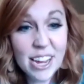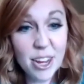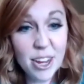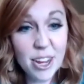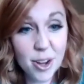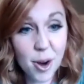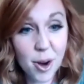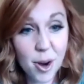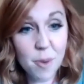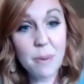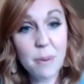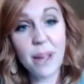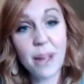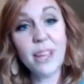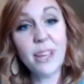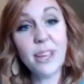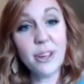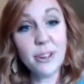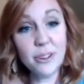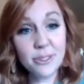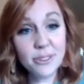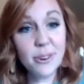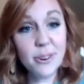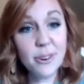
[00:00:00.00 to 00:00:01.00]
but
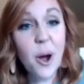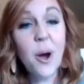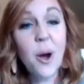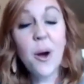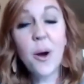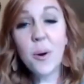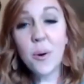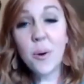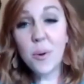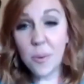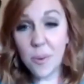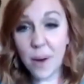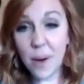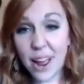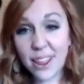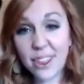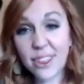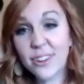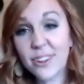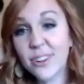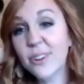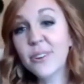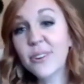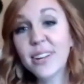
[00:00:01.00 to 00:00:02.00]
you
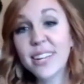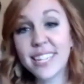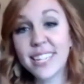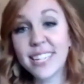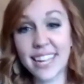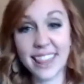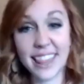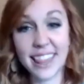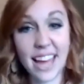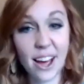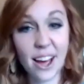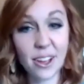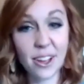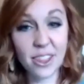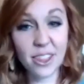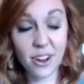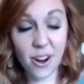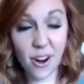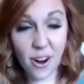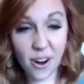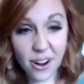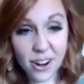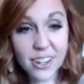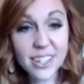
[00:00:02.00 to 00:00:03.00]
went through and did
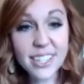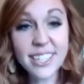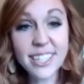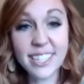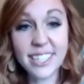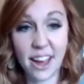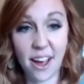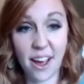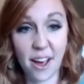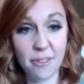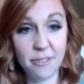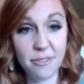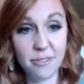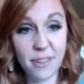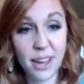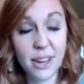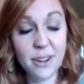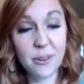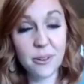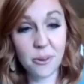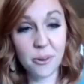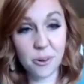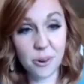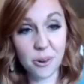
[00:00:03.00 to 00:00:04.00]
the hard stuff
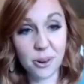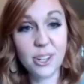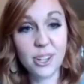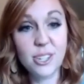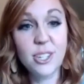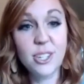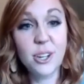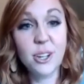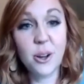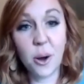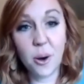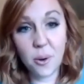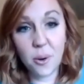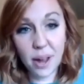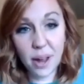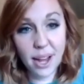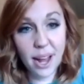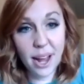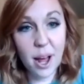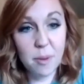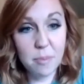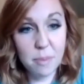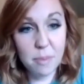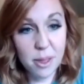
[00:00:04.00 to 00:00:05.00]
in order to go
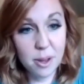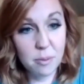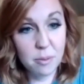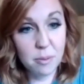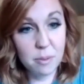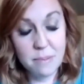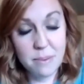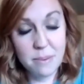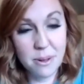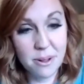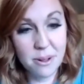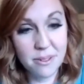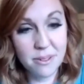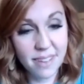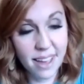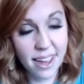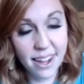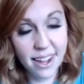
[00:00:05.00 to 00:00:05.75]
and help other people.